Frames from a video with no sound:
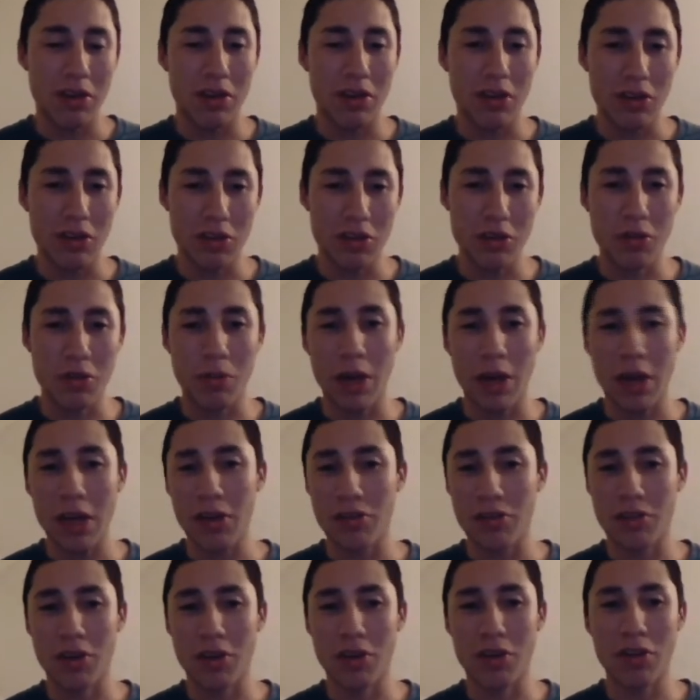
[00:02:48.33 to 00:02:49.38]
my
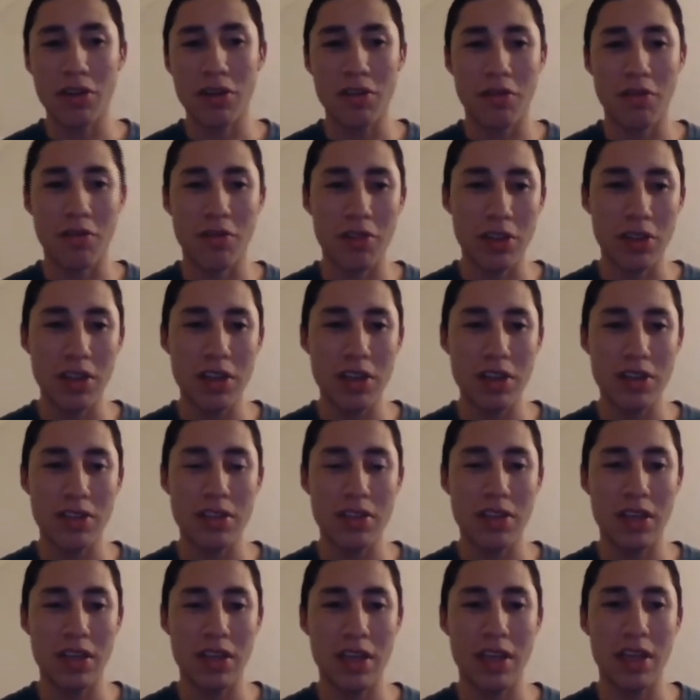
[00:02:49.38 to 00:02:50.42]
alternative for this
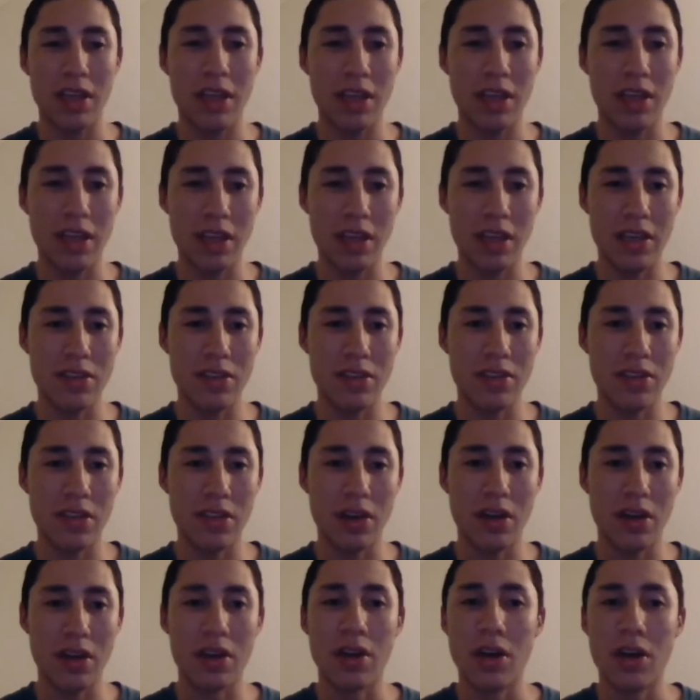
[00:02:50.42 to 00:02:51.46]
is
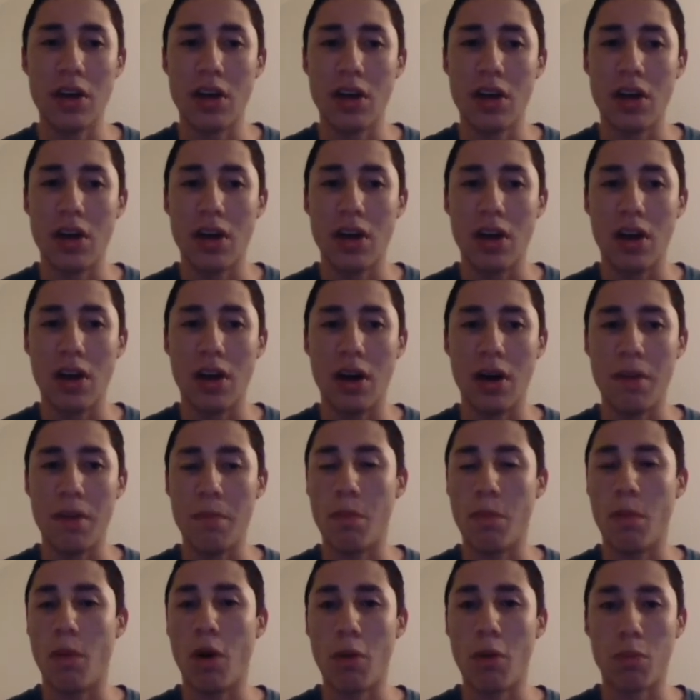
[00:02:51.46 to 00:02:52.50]
the
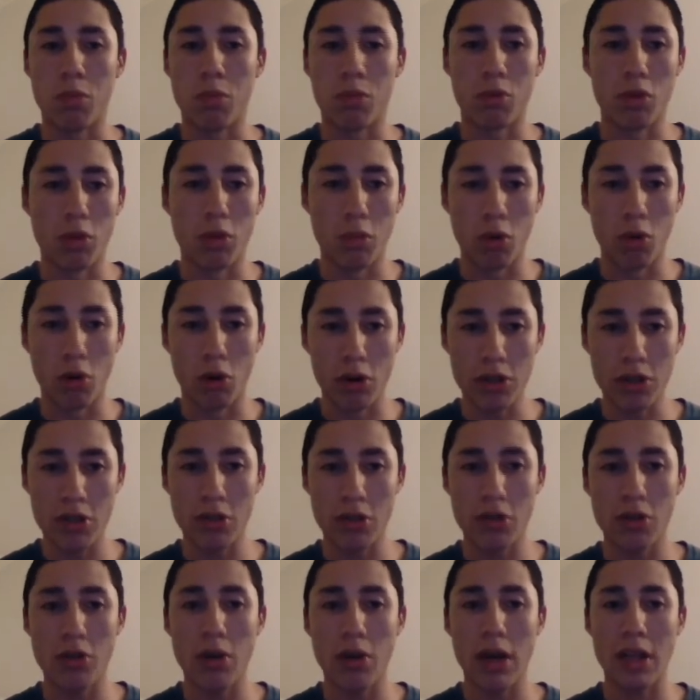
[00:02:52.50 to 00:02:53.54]

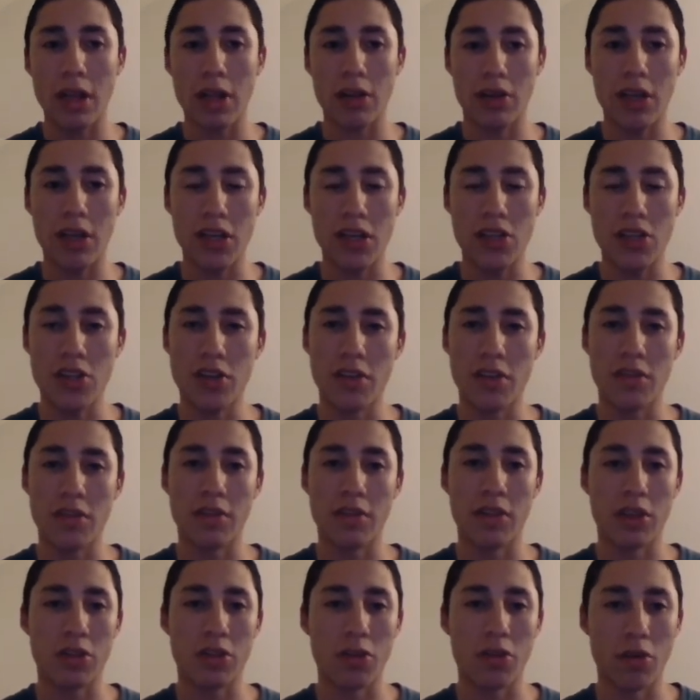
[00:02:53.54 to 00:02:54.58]
proportional allocation of
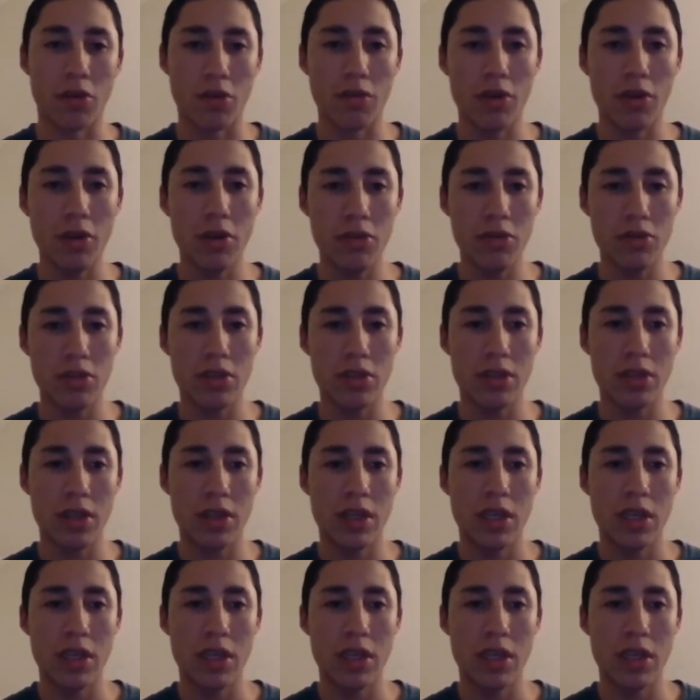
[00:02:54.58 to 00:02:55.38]
electoral votes.